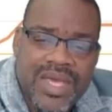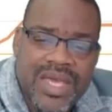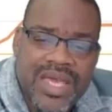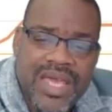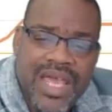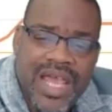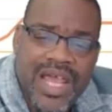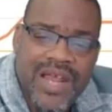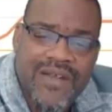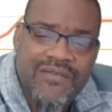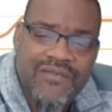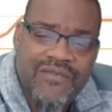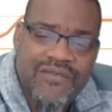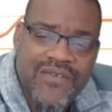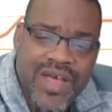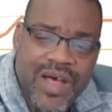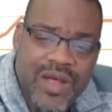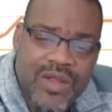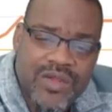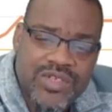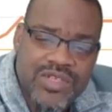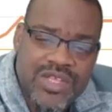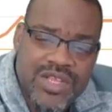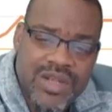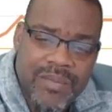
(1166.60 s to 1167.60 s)
and
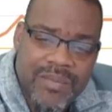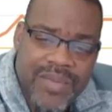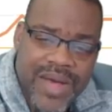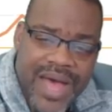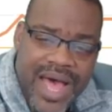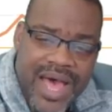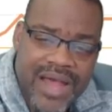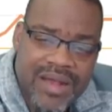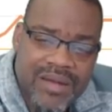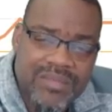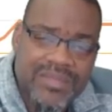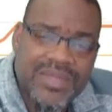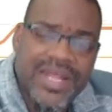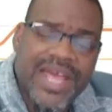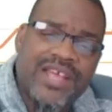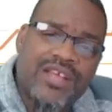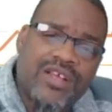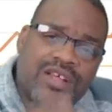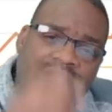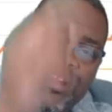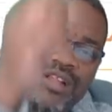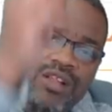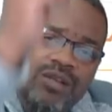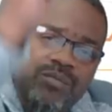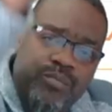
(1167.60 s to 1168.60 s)
fell to the bottom,
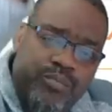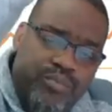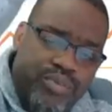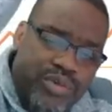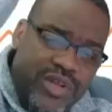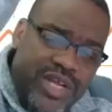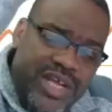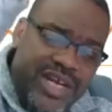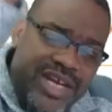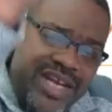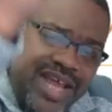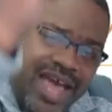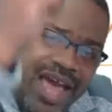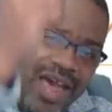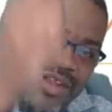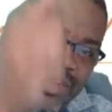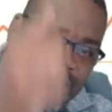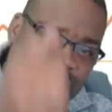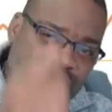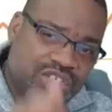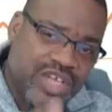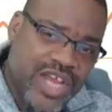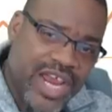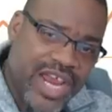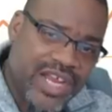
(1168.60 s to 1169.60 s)
like pulling down
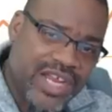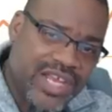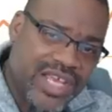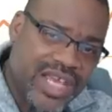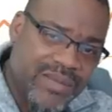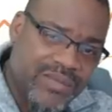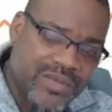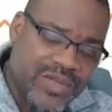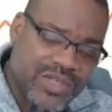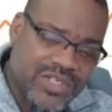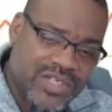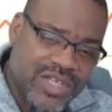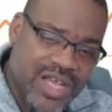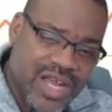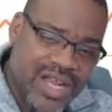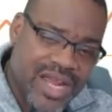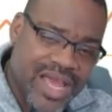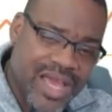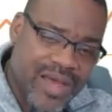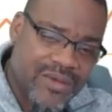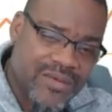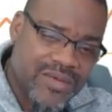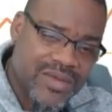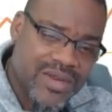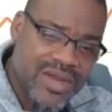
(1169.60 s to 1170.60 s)
the shade to keep the sun
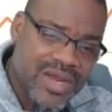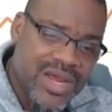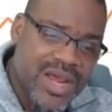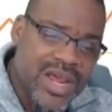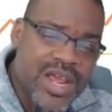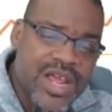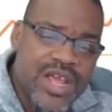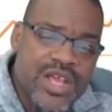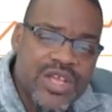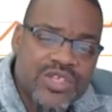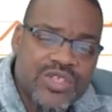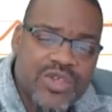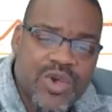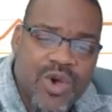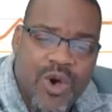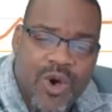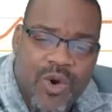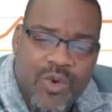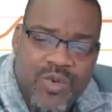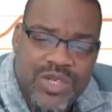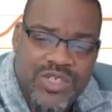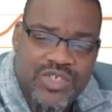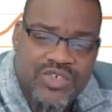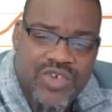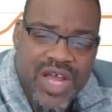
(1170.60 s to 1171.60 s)
out. So
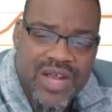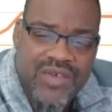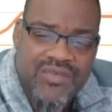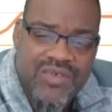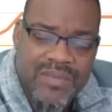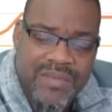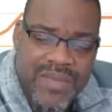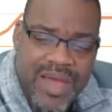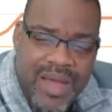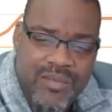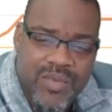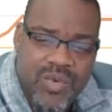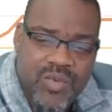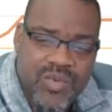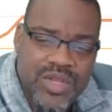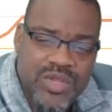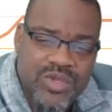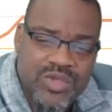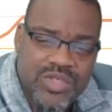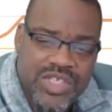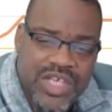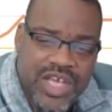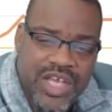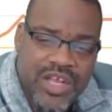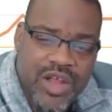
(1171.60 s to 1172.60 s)
always try to remember when
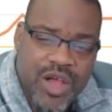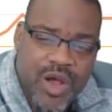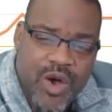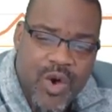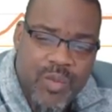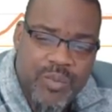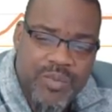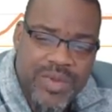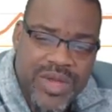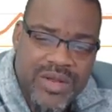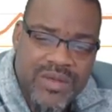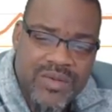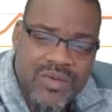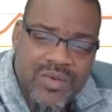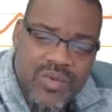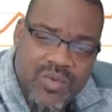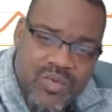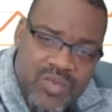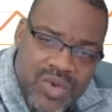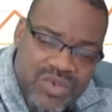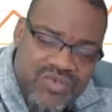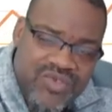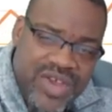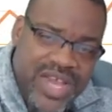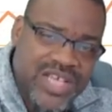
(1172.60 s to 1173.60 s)
you see it open,
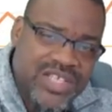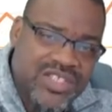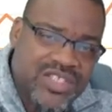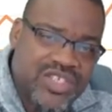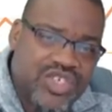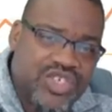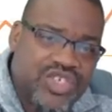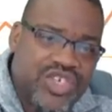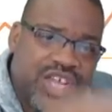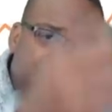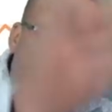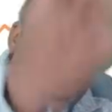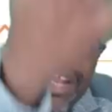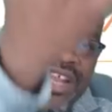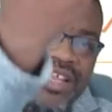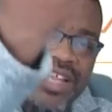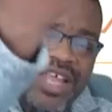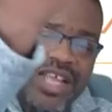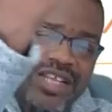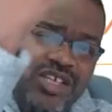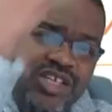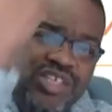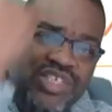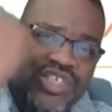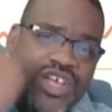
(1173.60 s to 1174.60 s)
we raise the shade to
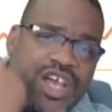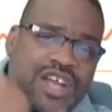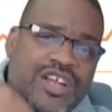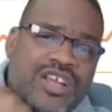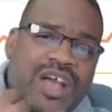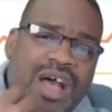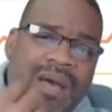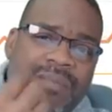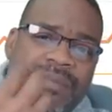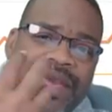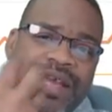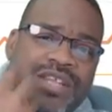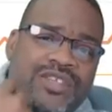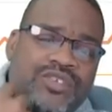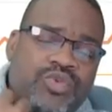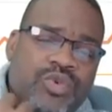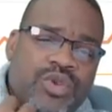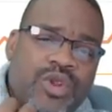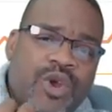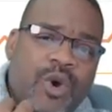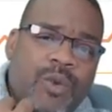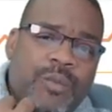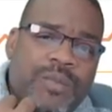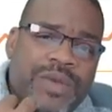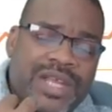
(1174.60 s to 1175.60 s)
let the sun come into
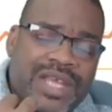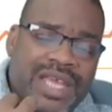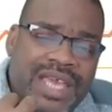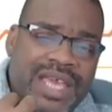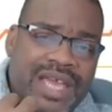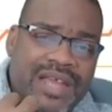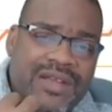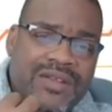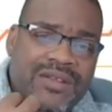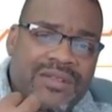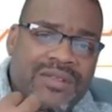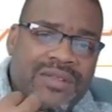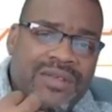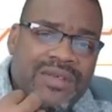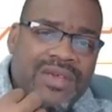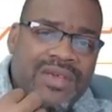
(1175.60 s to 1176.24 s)
an open candle.